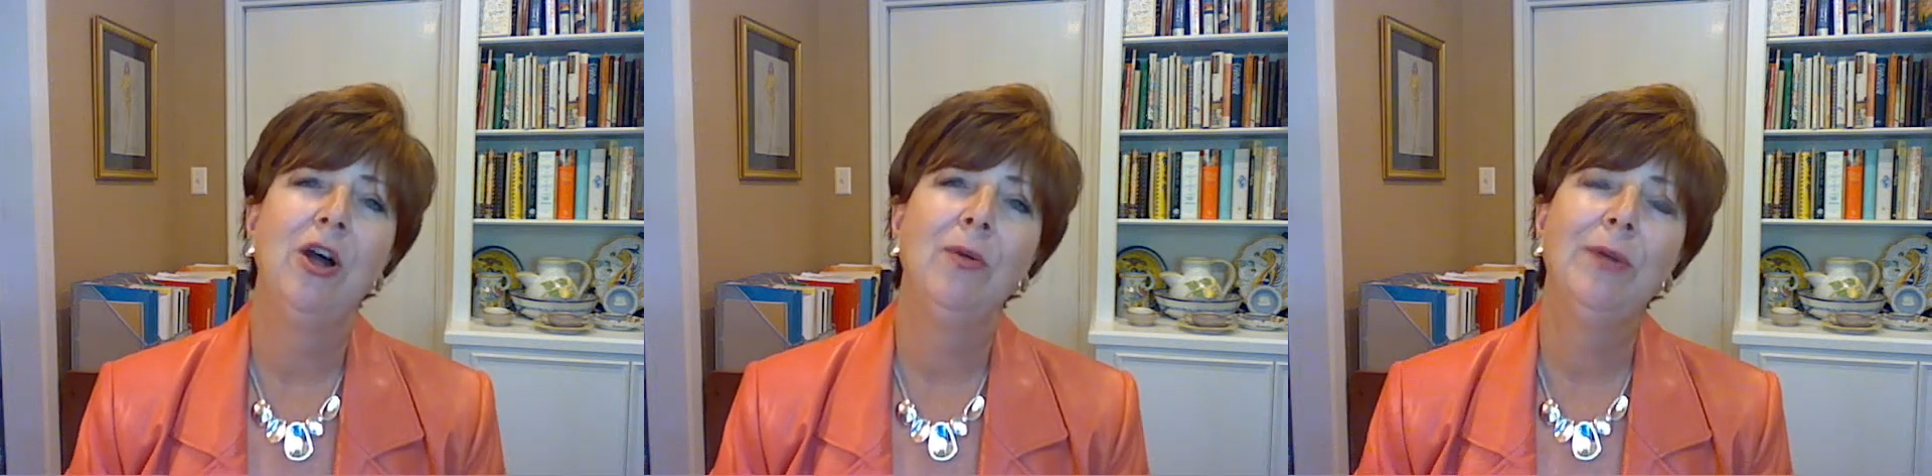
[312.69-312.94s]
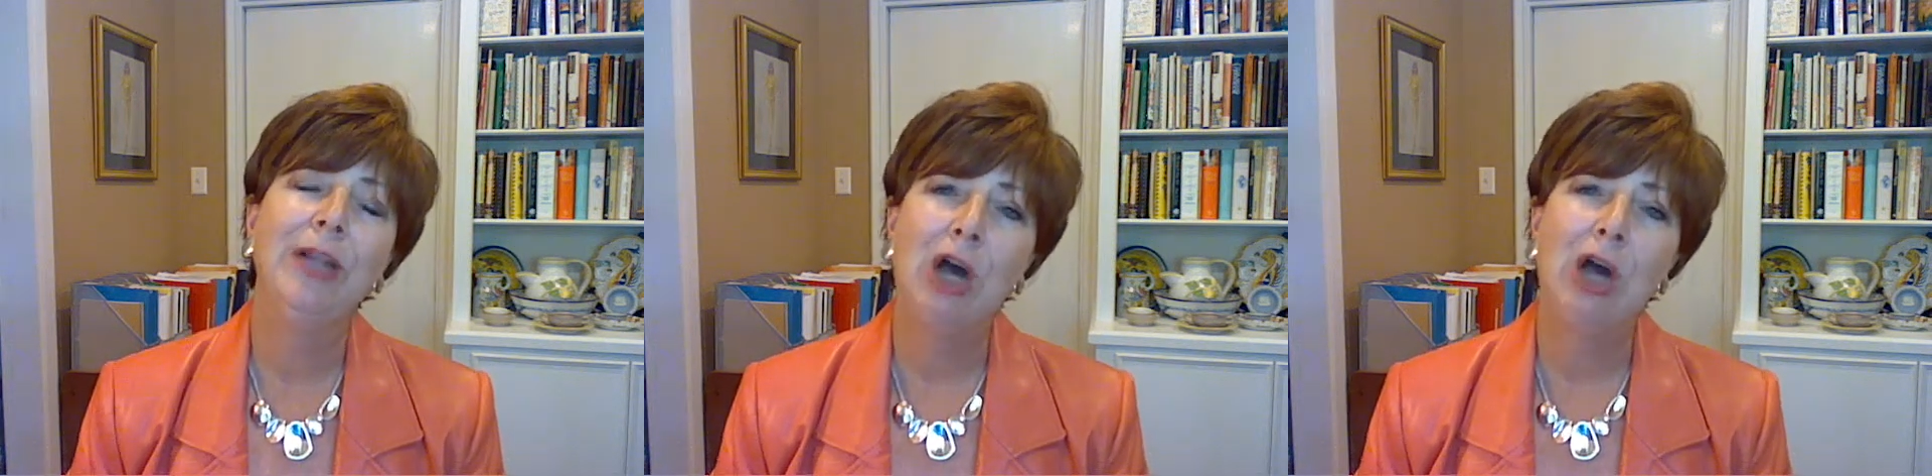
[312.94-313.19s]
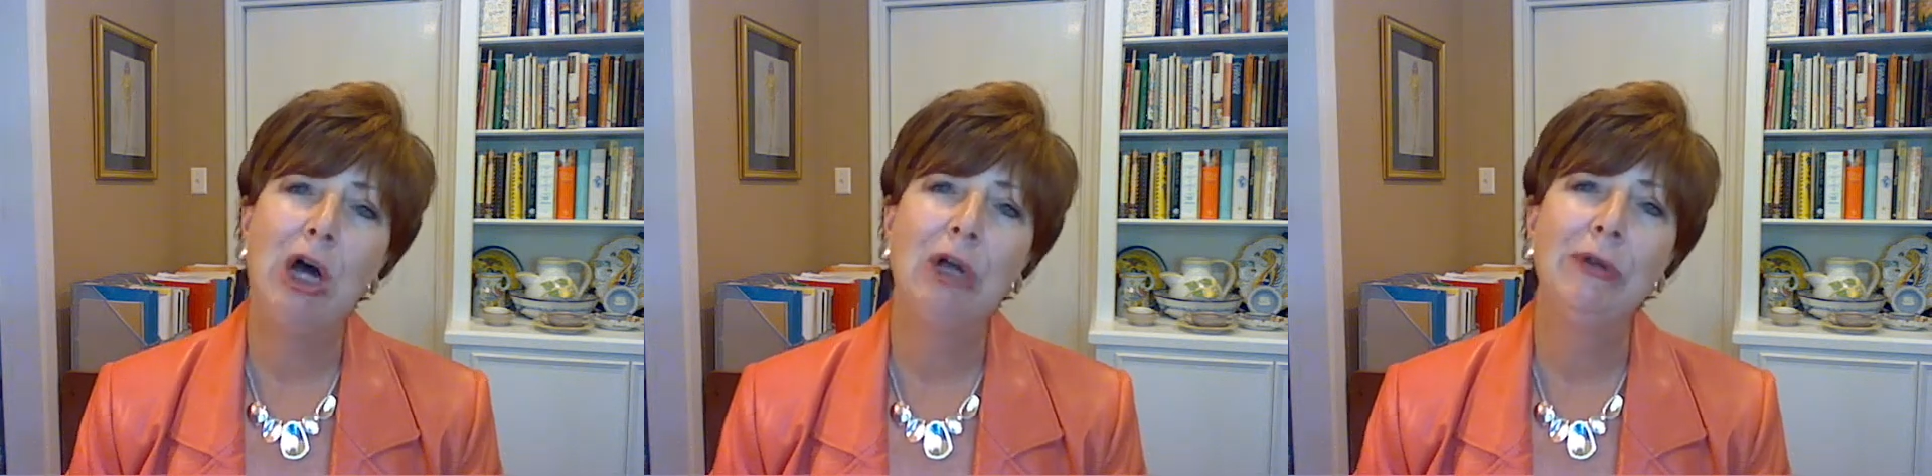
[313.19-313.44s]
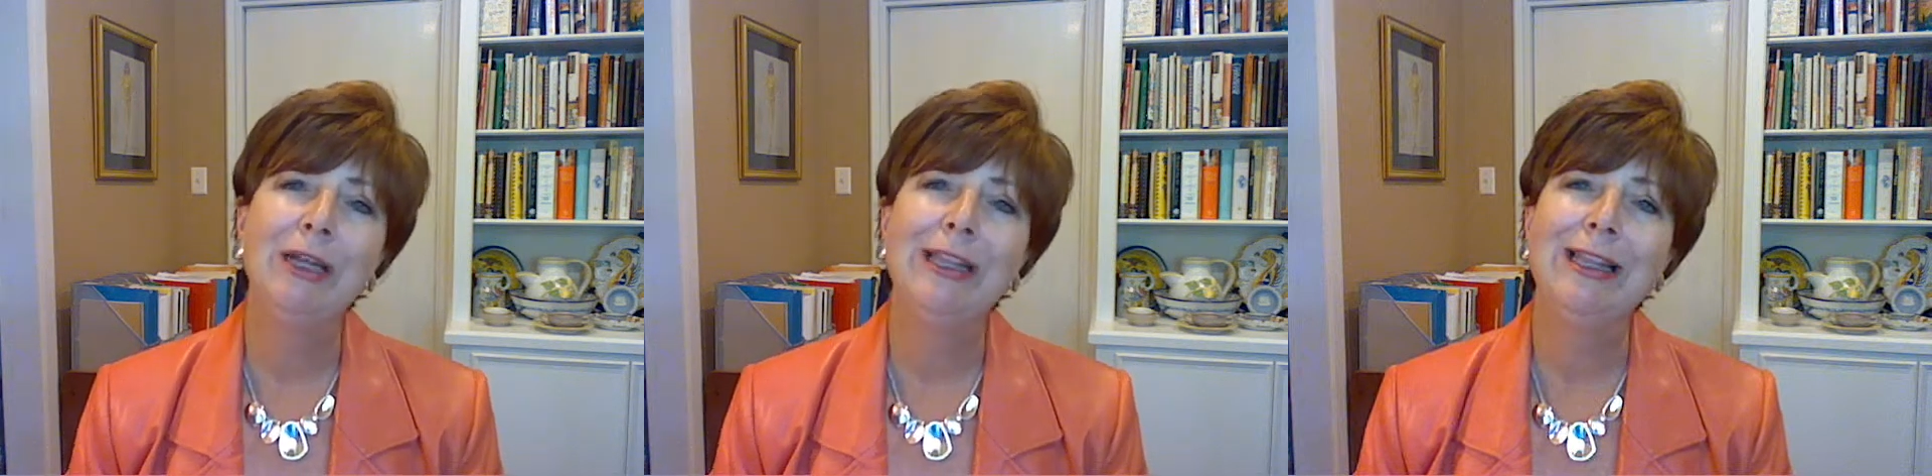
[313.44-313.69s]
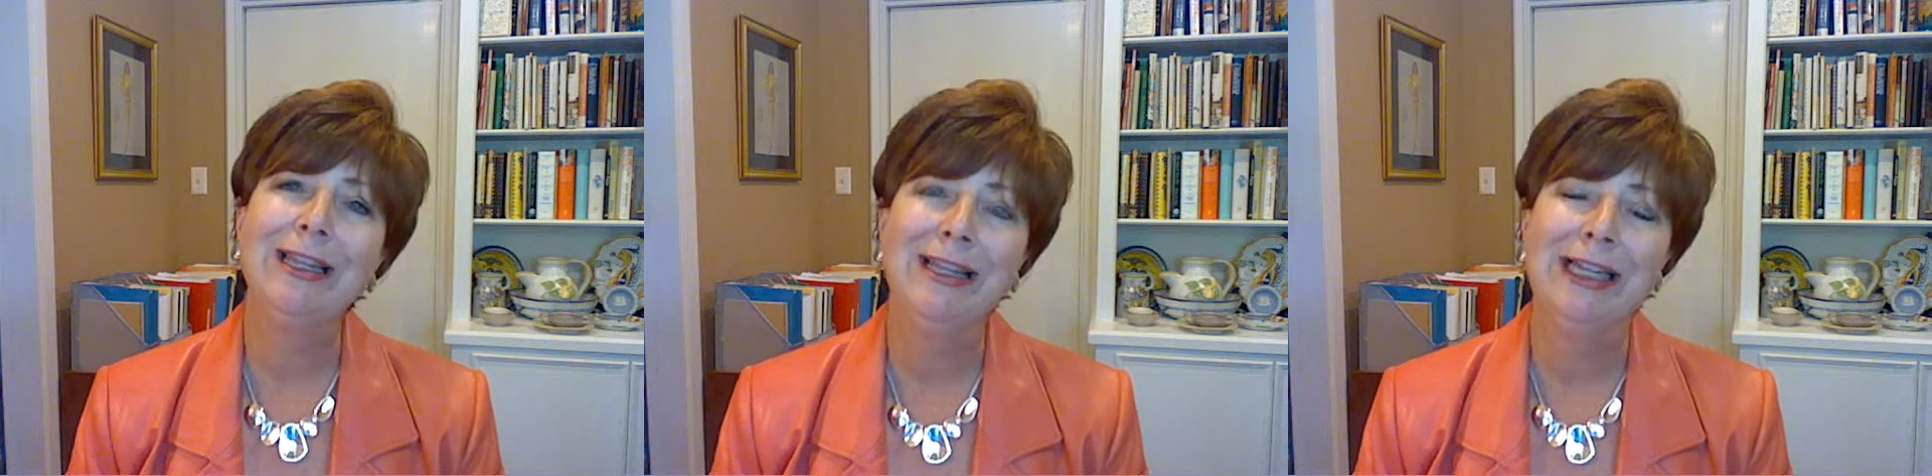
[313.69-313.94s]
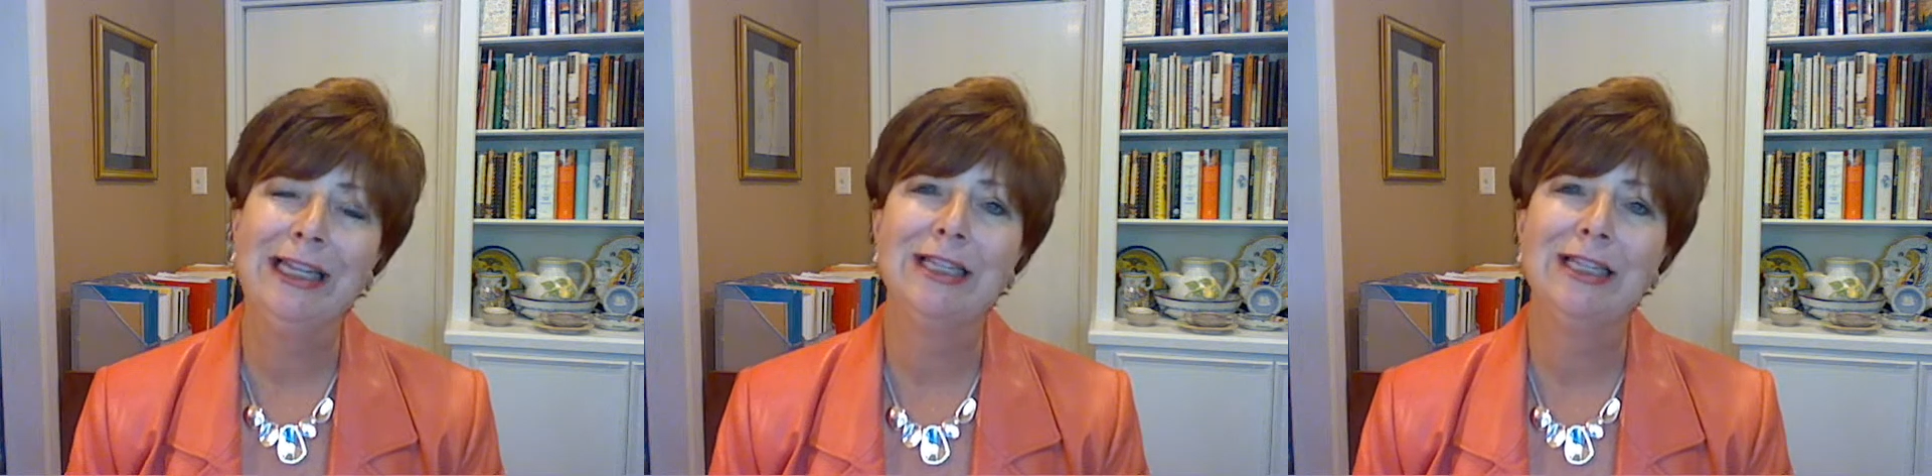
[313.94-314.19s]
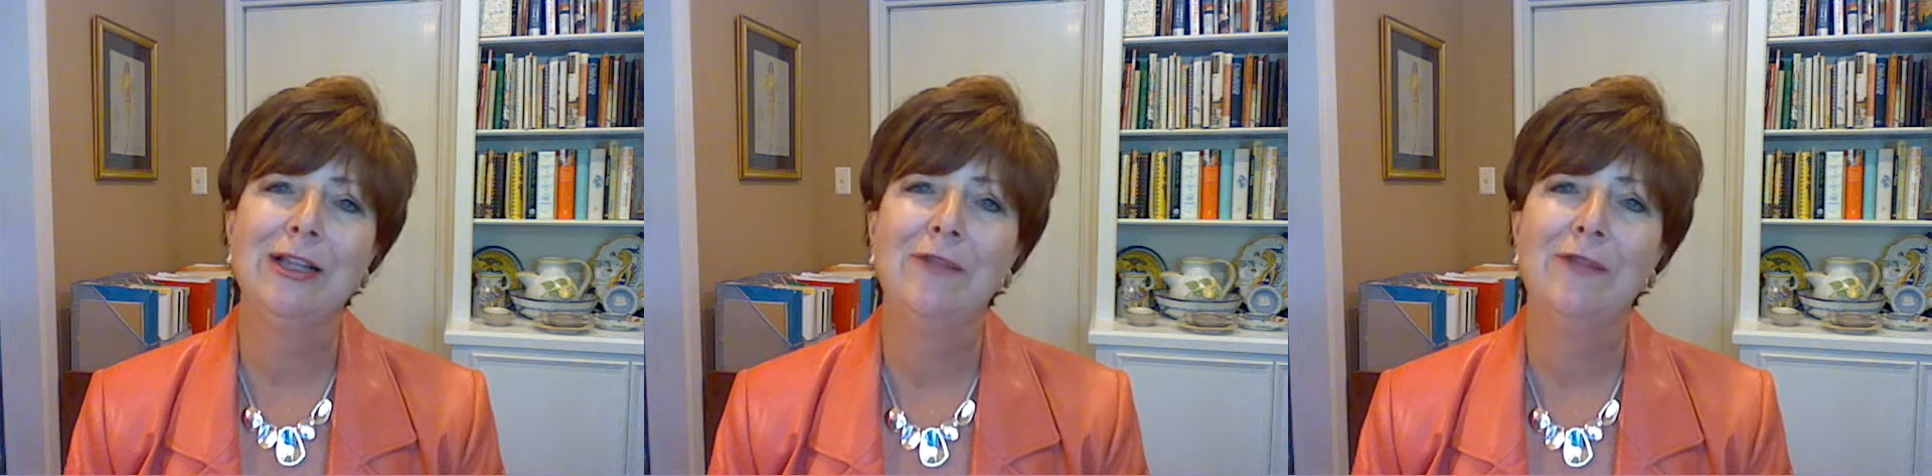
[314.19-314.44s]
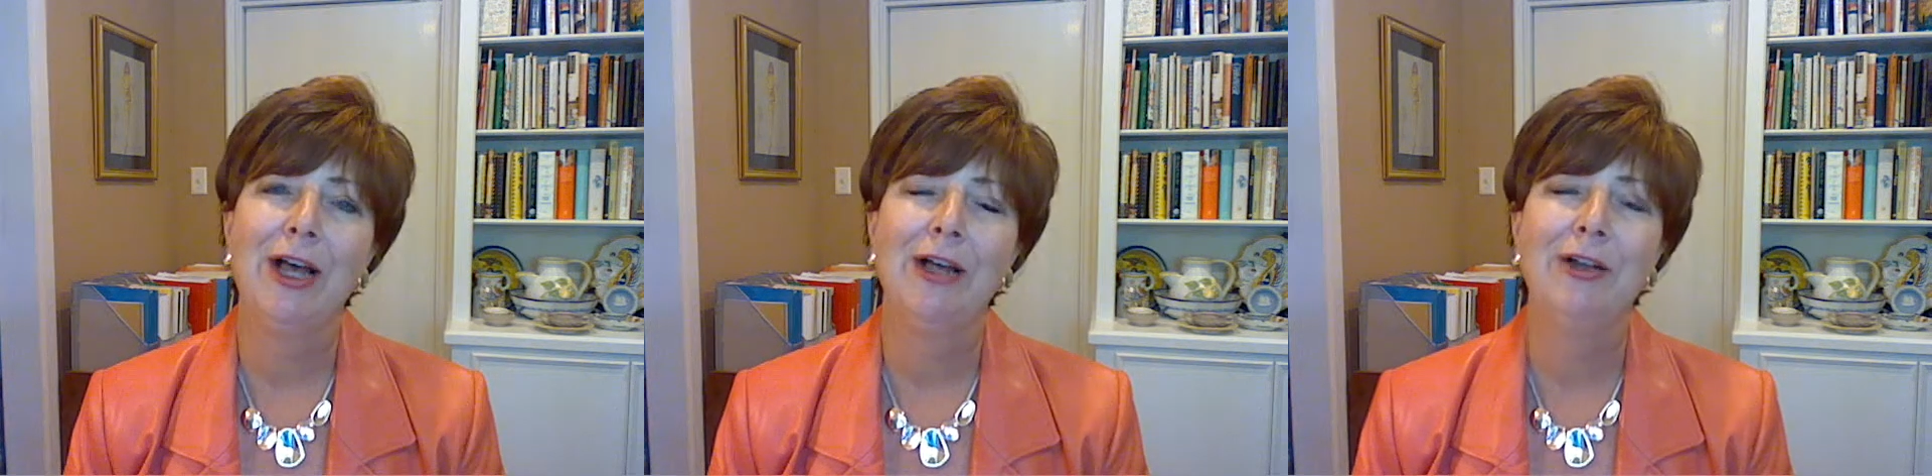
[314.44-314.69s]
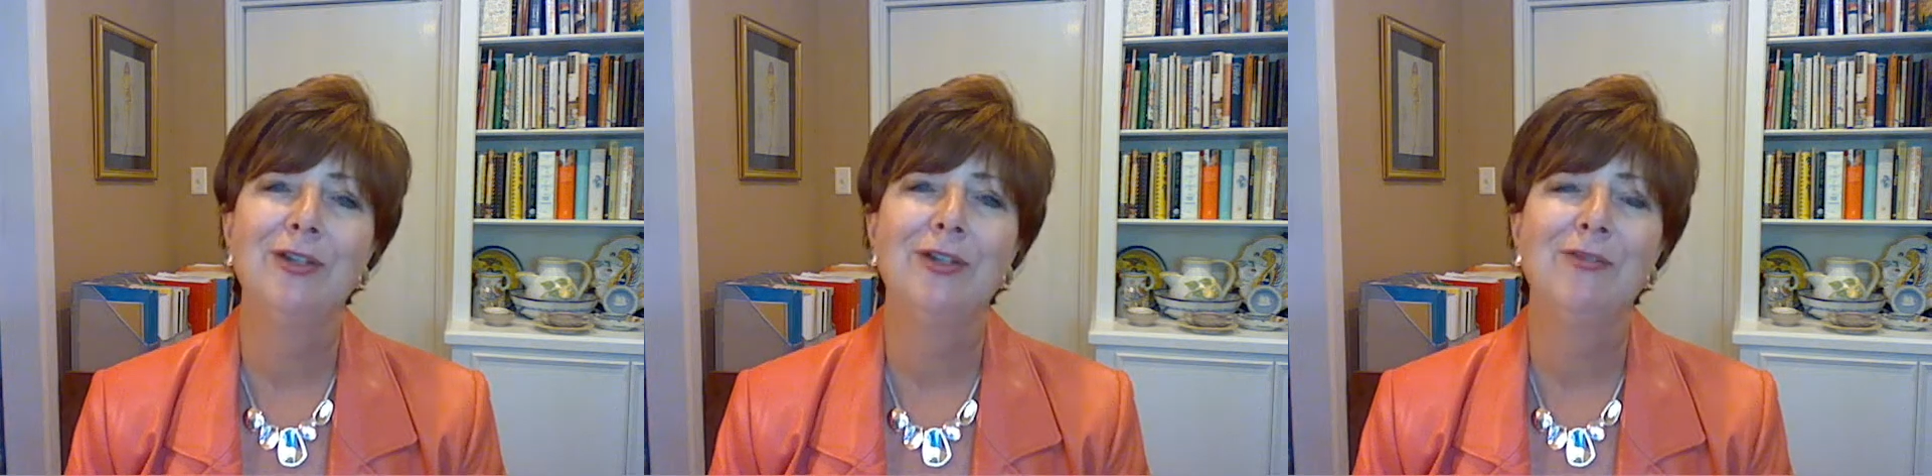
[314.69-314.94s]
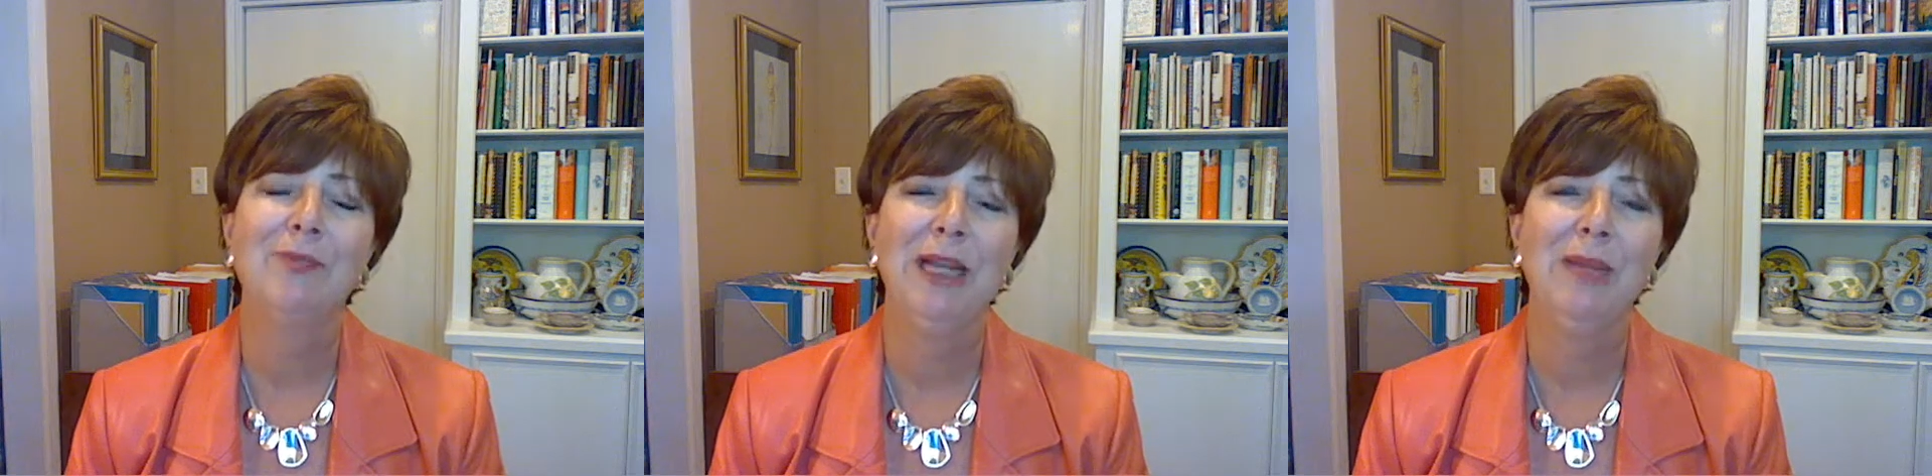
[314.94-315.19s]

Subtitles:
Are we honoring the needs and the values of